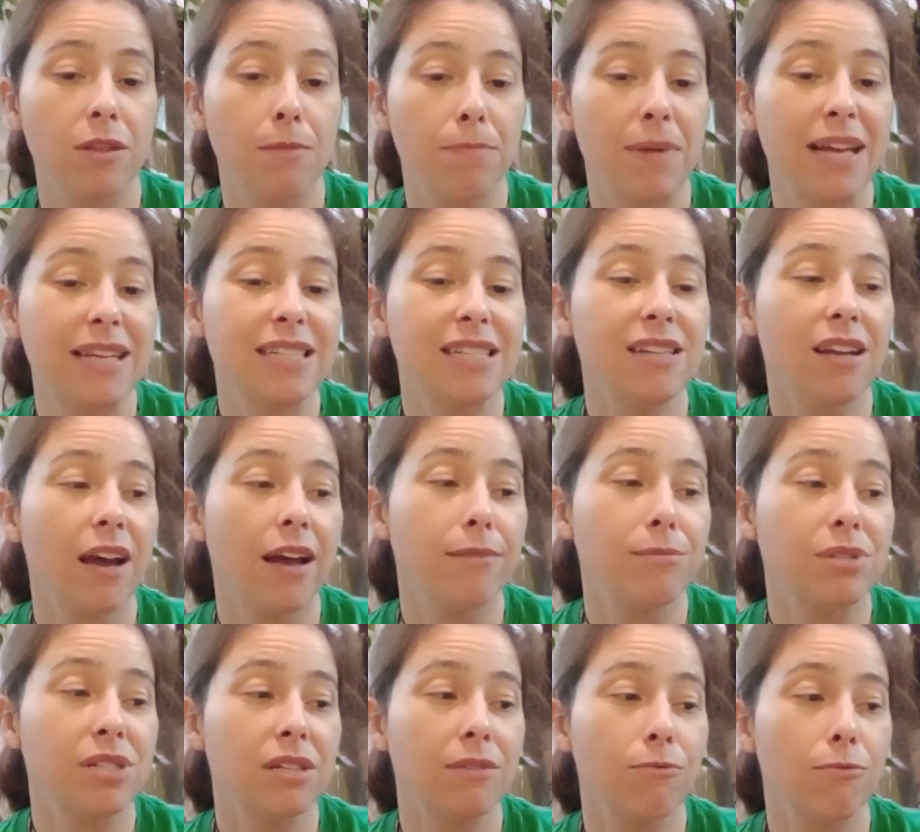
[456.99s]
The best
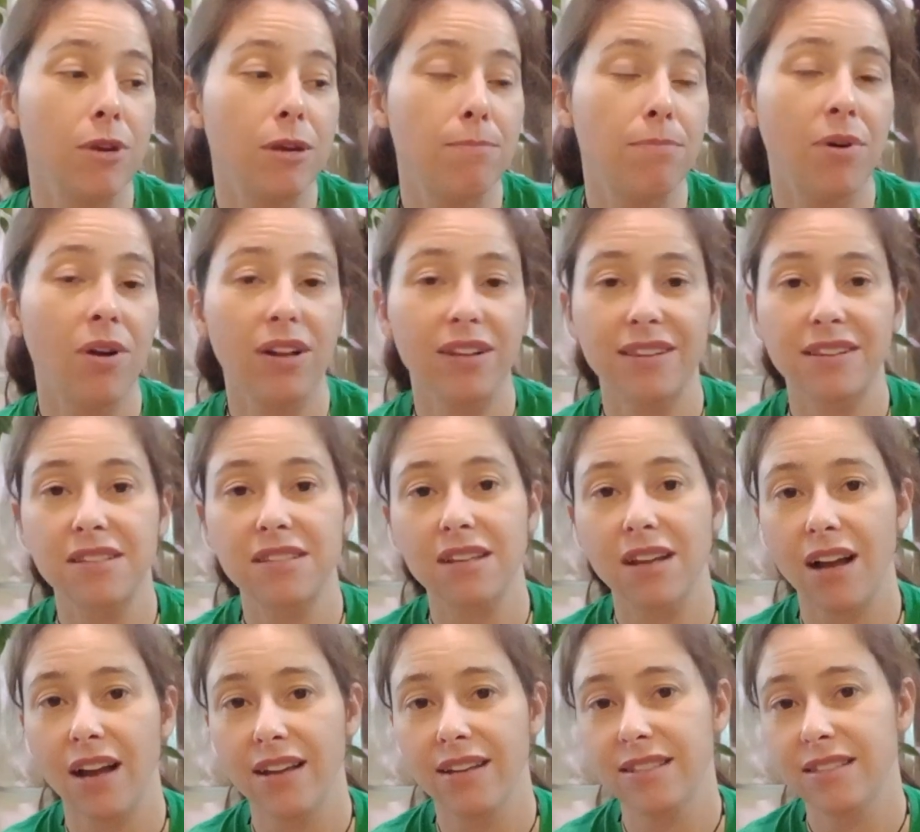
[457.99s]
times to repot this
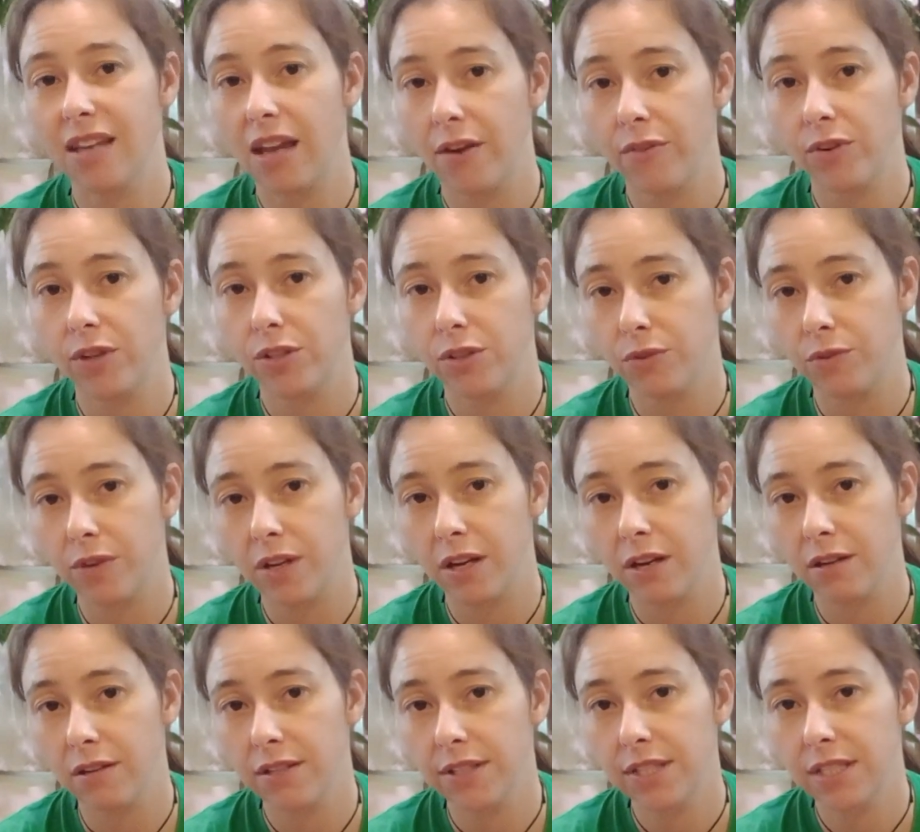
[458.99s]
guy is every 2
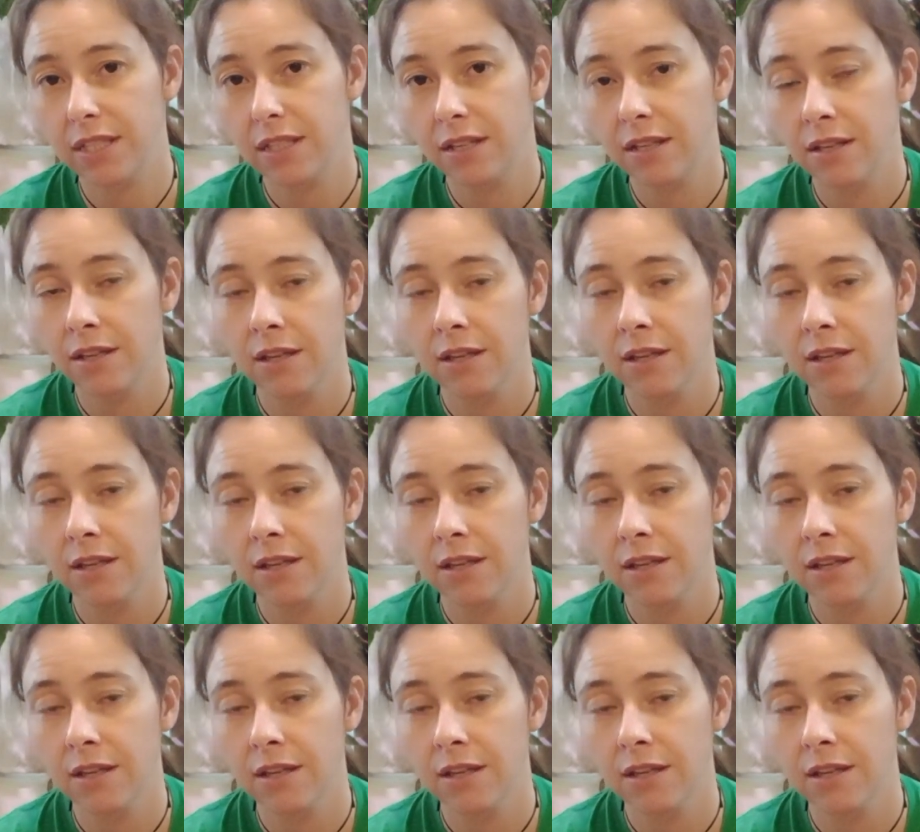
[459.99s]
years.